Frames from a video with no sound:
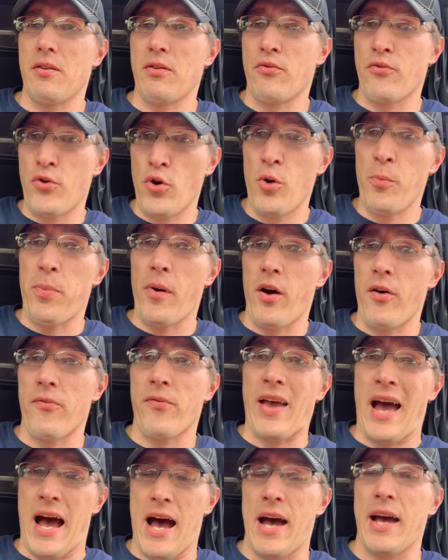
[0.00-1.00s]
group of
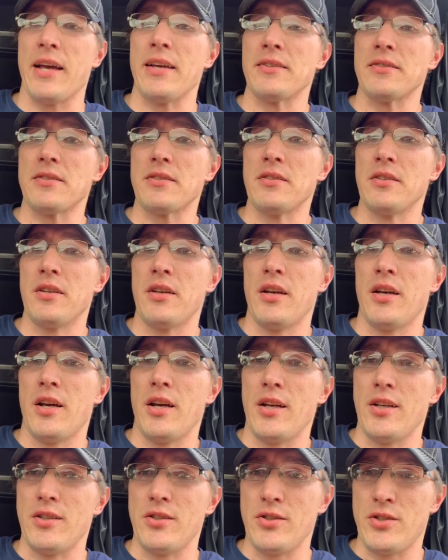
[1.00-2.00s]
guys
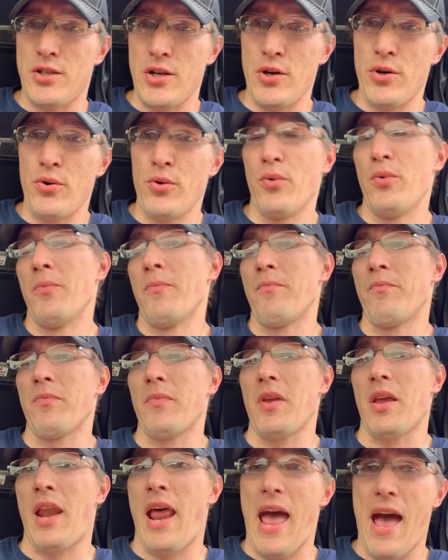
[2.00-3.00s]
do
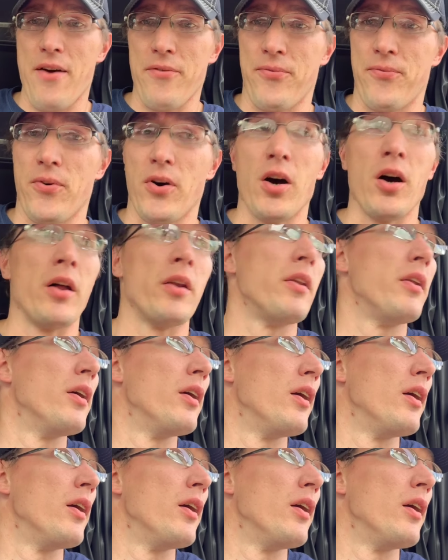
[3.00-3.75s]
and have fun,